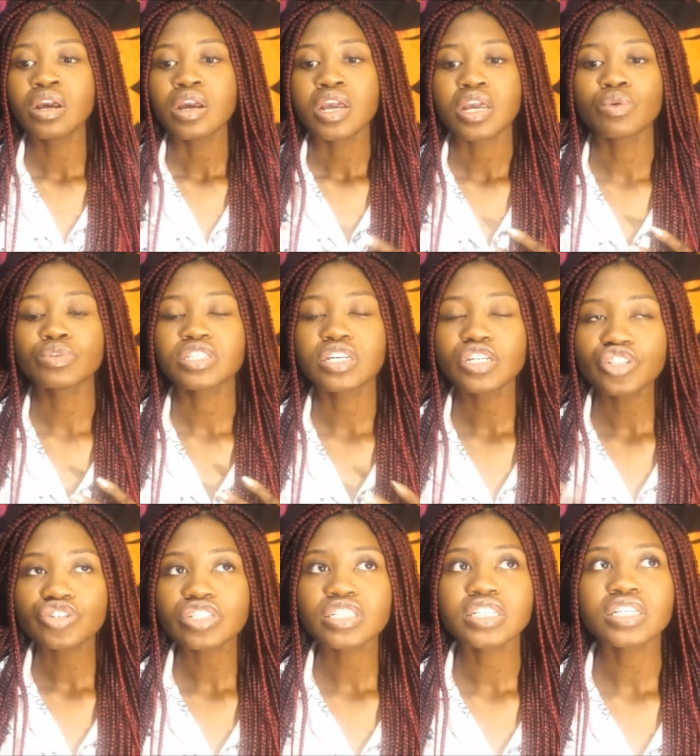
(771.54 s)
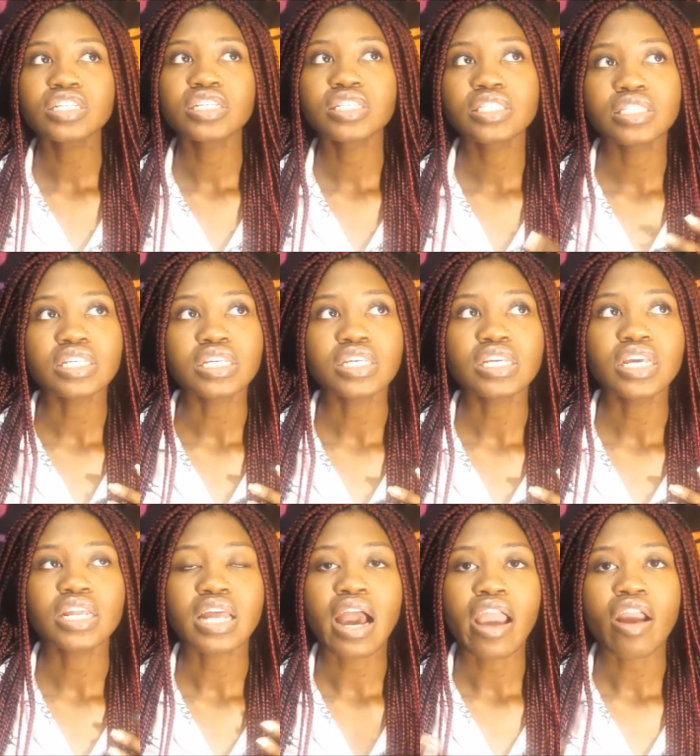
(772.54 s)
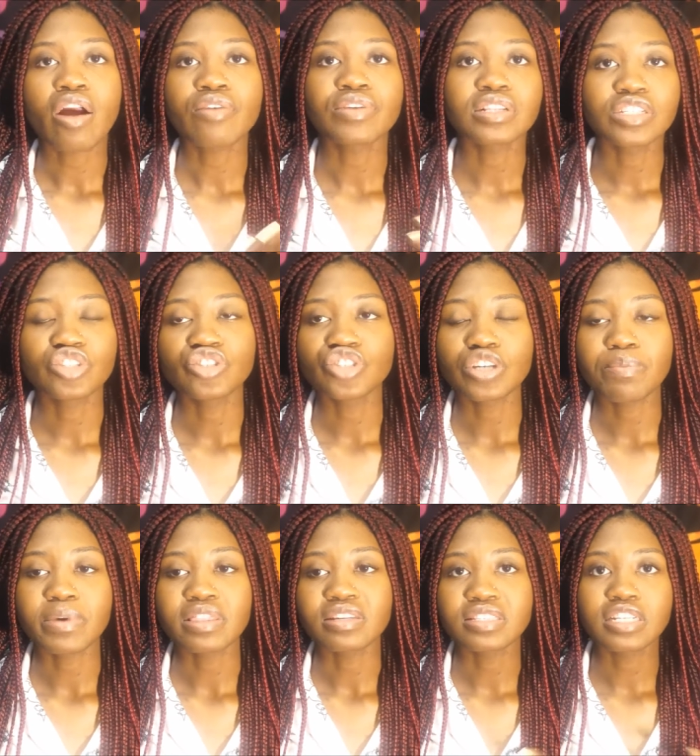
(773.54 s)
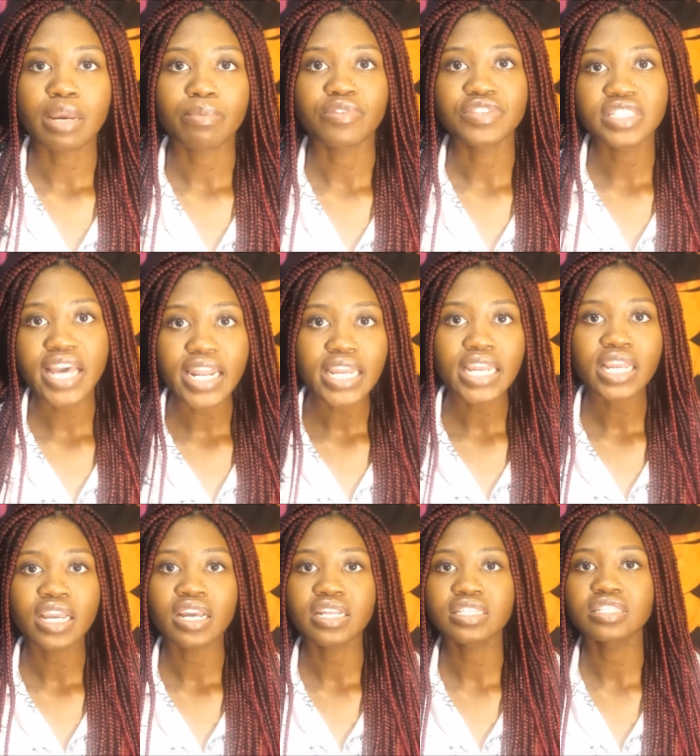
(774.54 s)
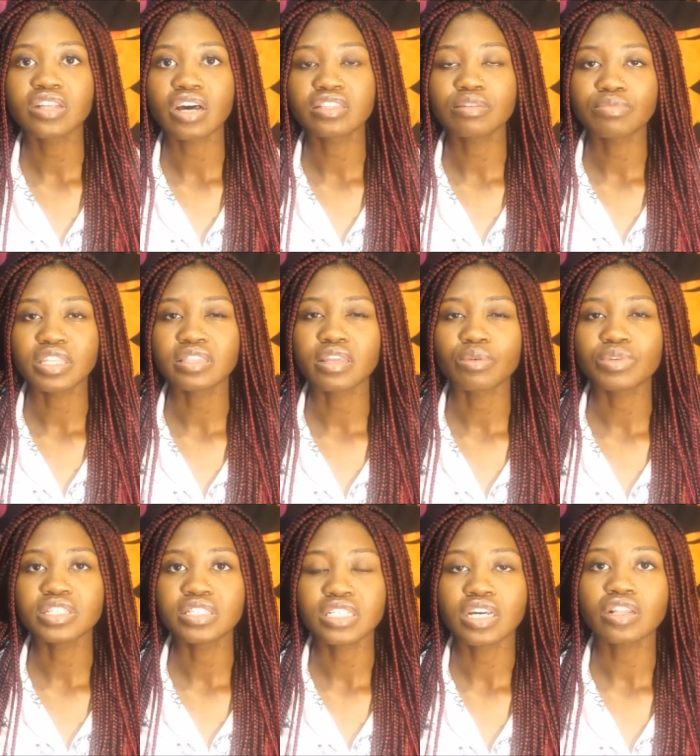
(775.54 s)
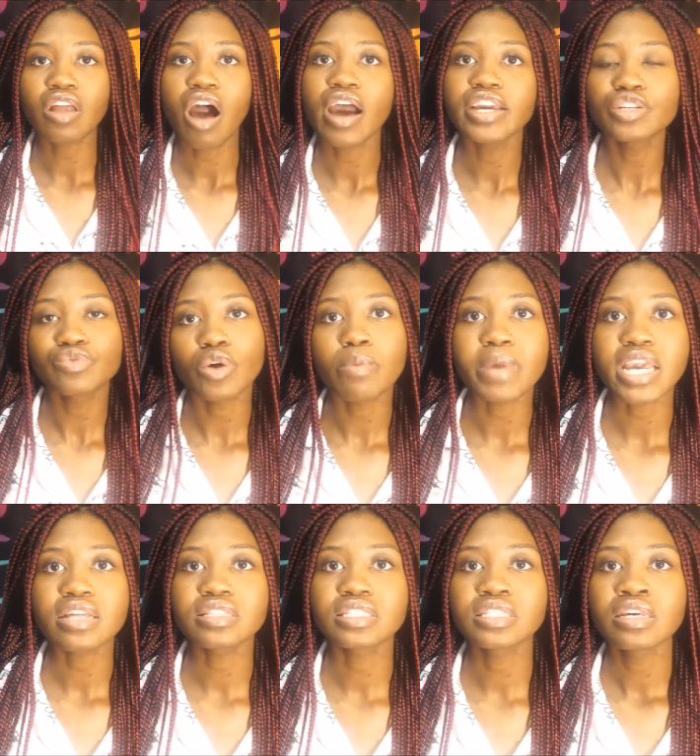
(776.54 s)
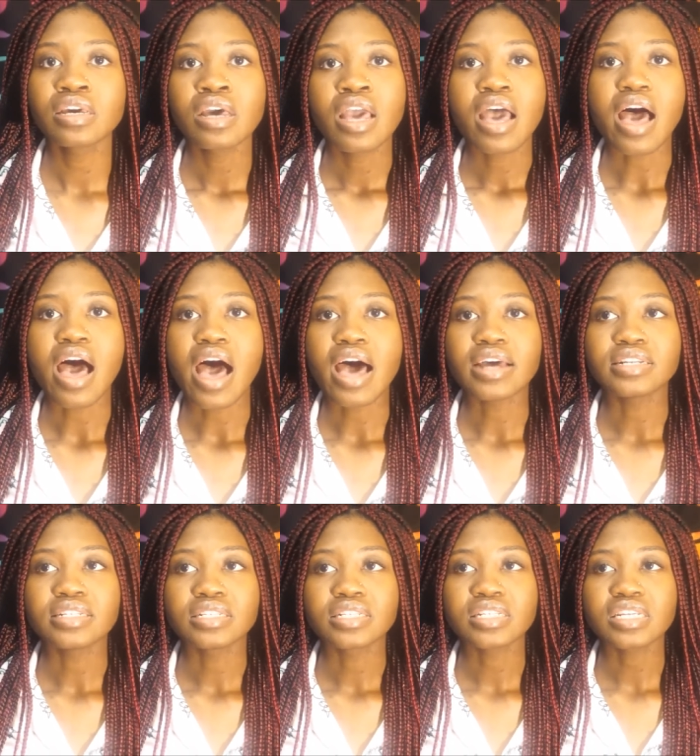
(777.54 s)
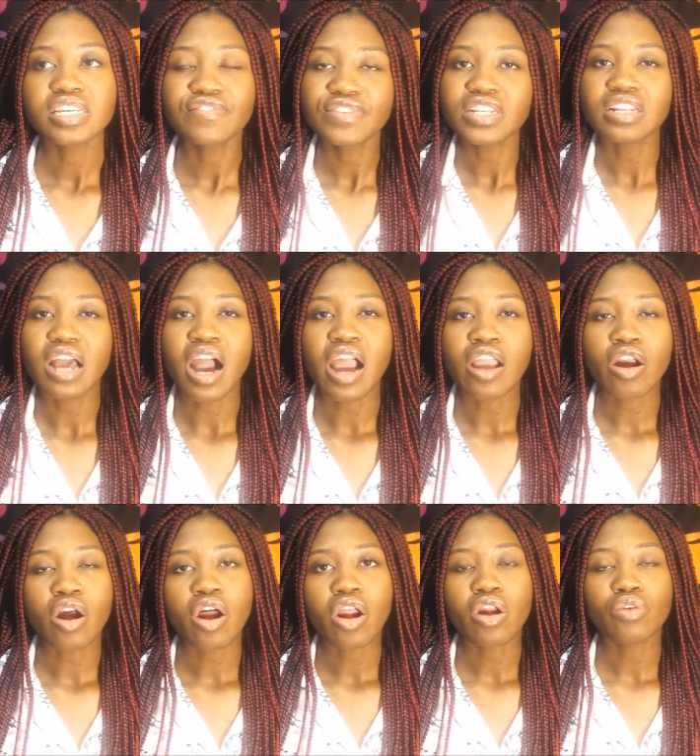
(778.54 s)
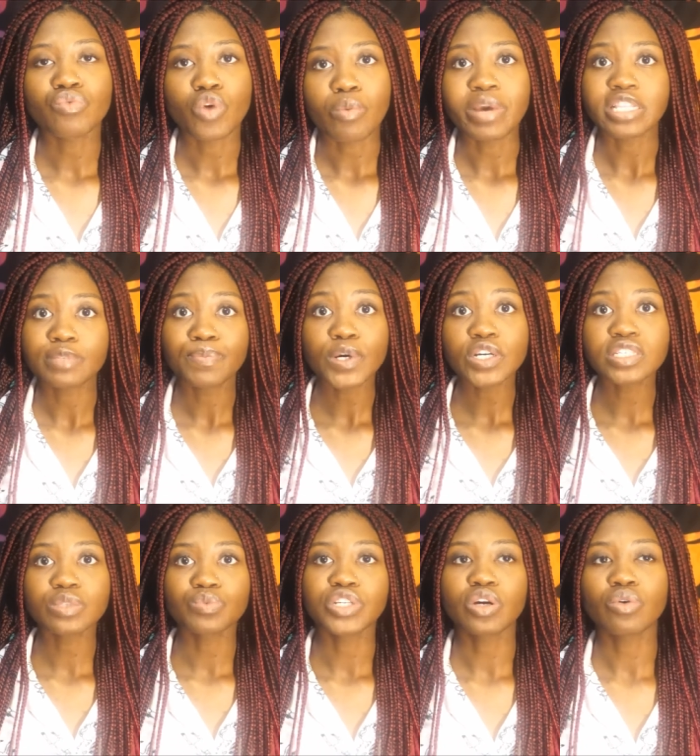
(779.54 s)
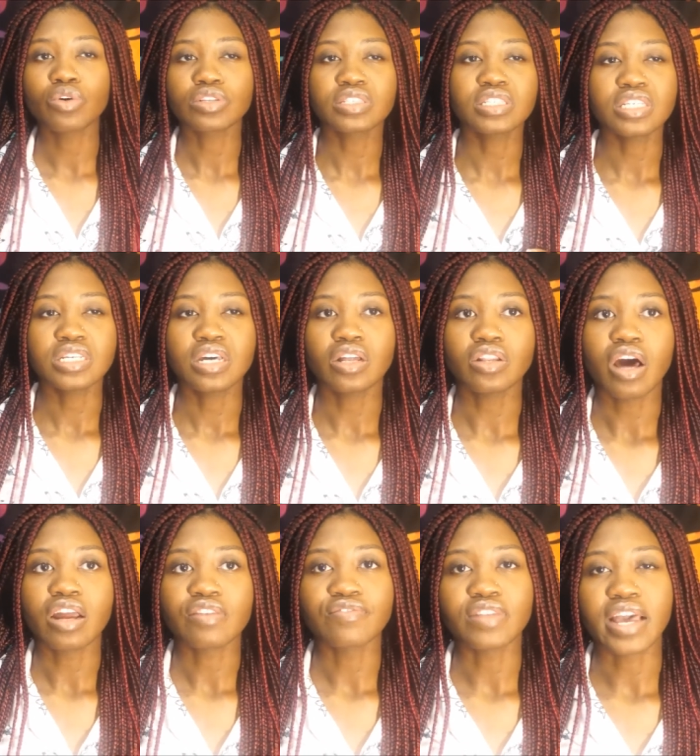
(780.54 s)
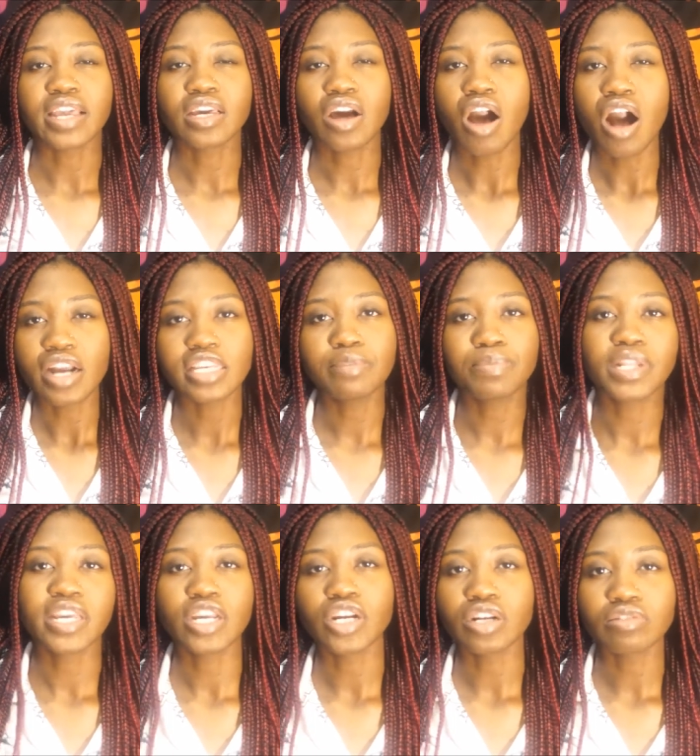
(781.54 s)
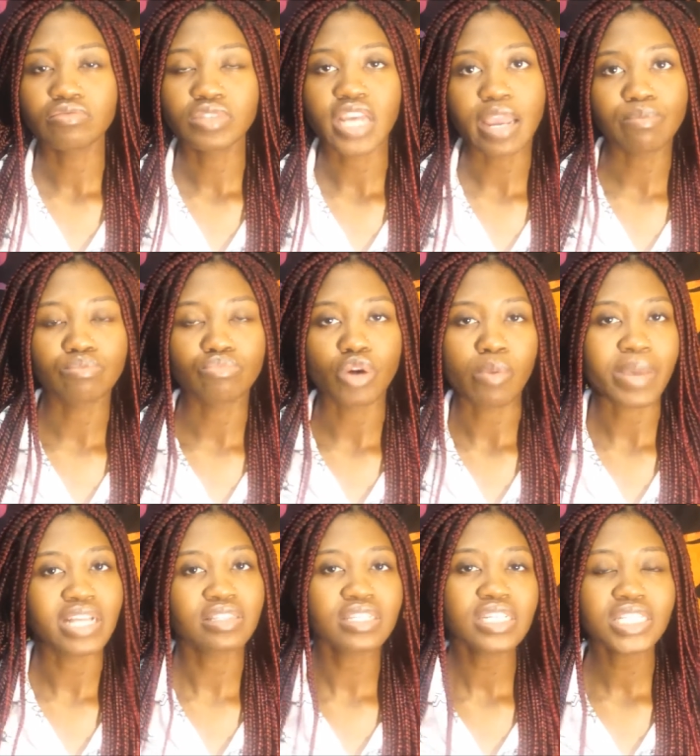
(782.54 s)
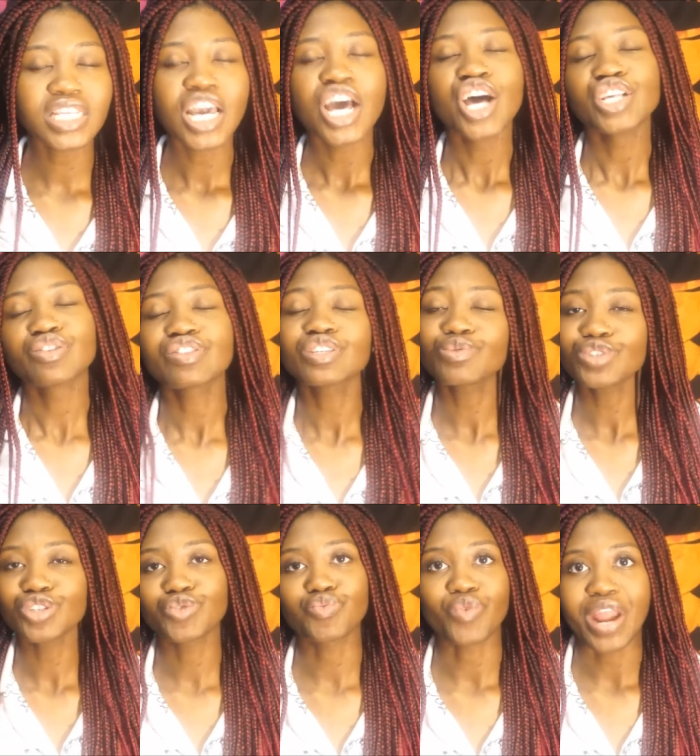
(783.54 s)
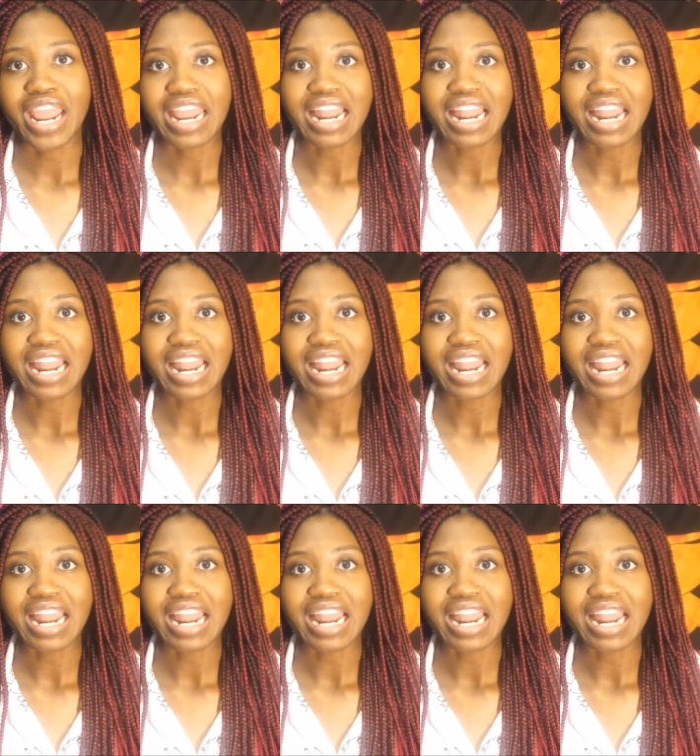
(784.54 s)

It was interesting to see an IR relationship in this type of setting. It's not something that we see a lot in romance and even in IR romance books we don't see a lot of like hockey player type romances so this was great